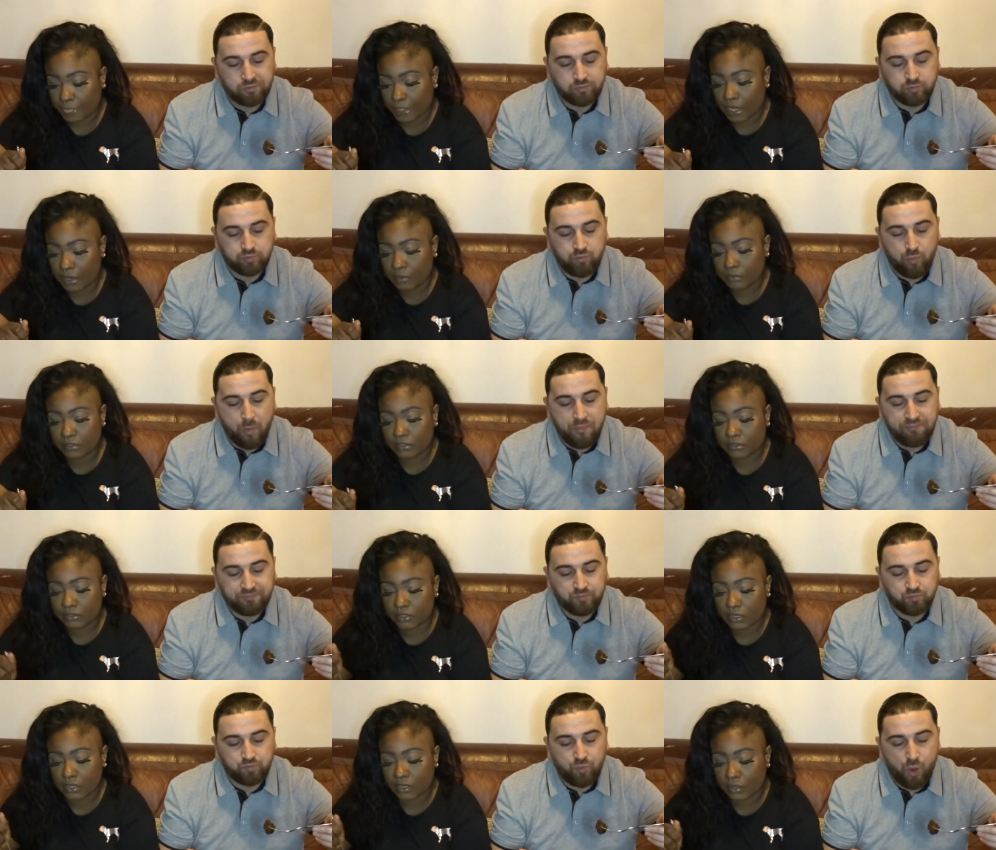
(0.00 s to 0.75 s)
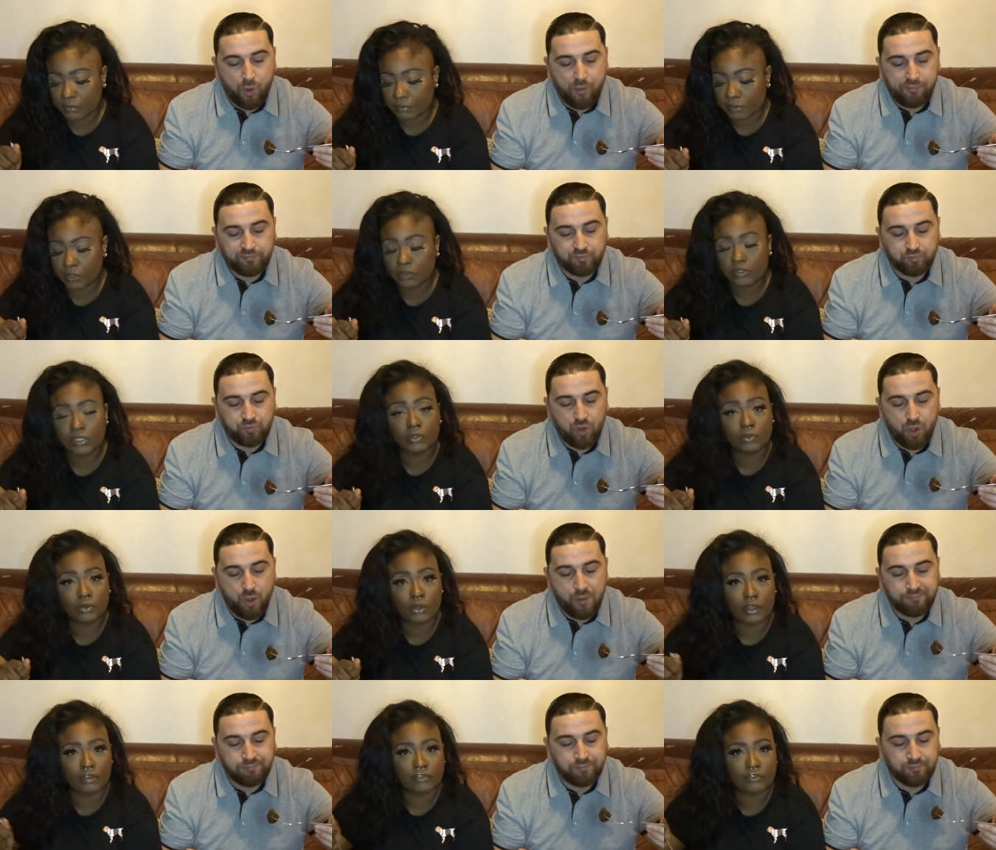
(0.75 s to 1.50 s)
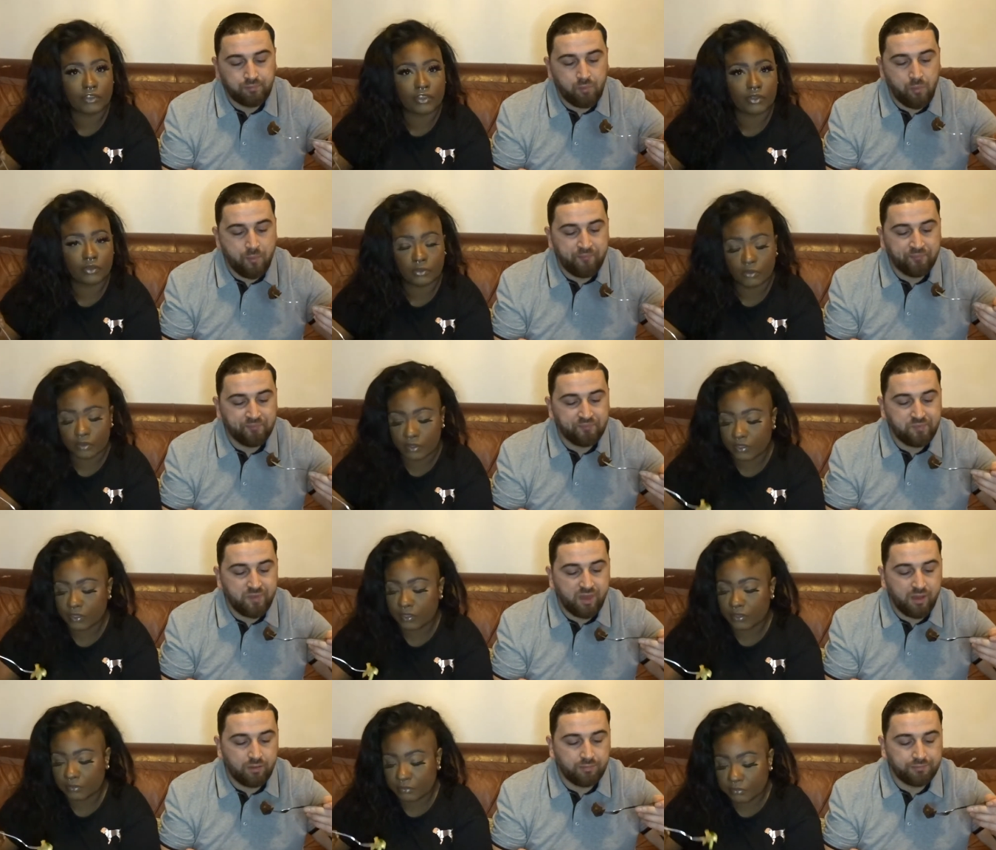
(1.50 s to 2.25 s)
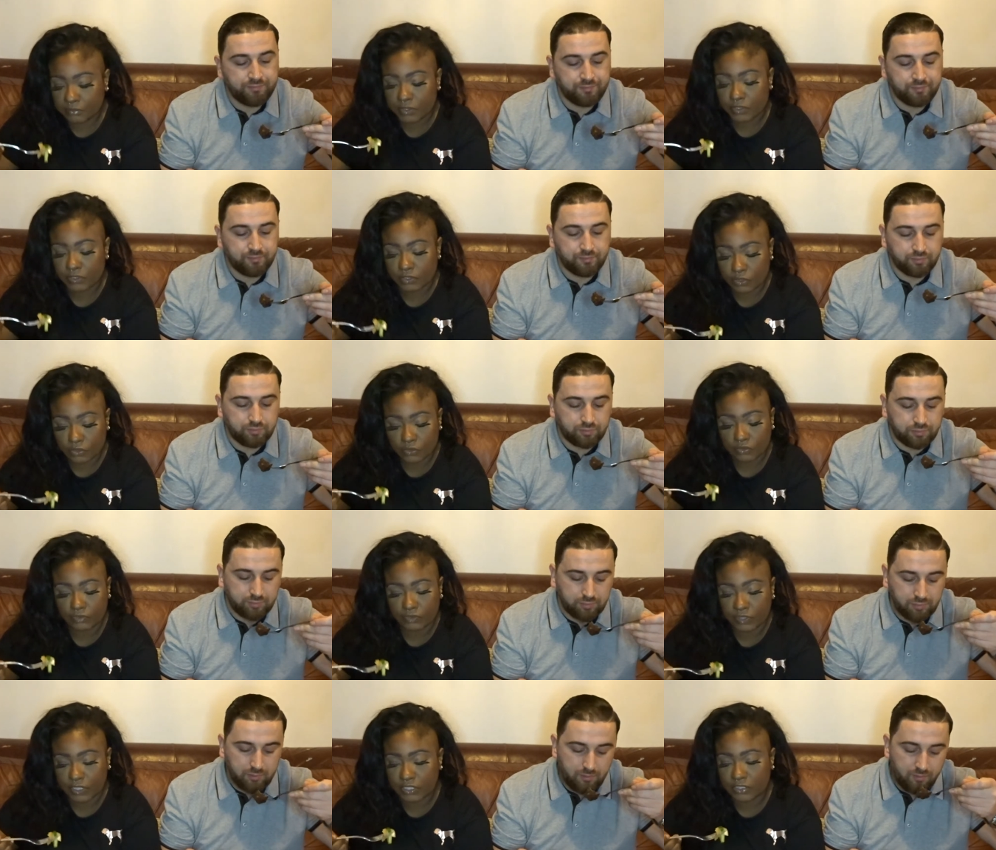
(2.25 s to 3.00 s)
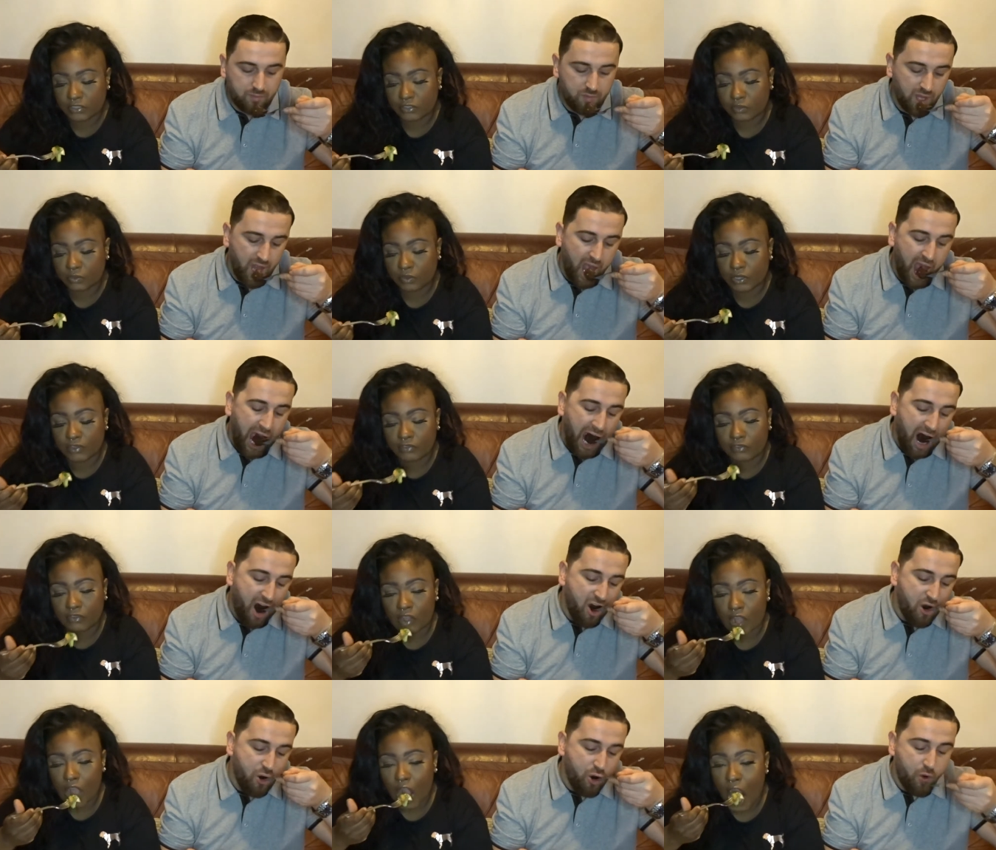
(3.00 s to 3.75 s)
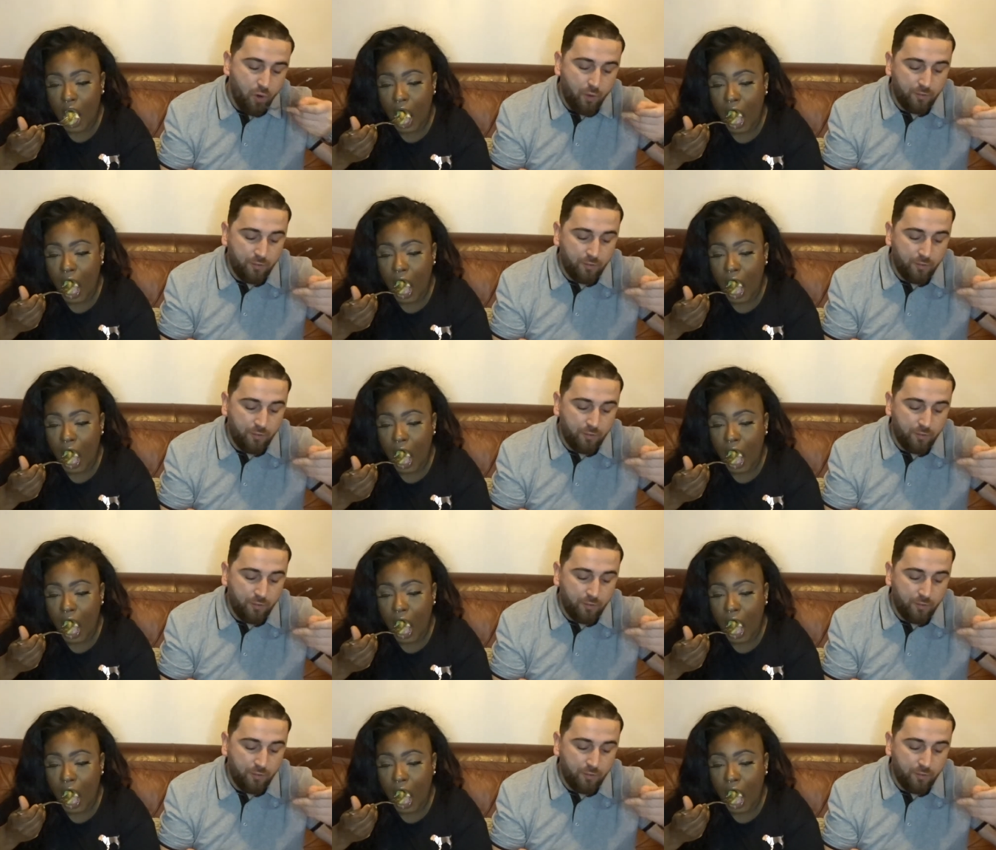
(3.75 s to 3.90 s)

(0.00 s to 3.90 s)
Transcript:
Speaker 1: I'm going to start uploading quite a few musical things, whatever.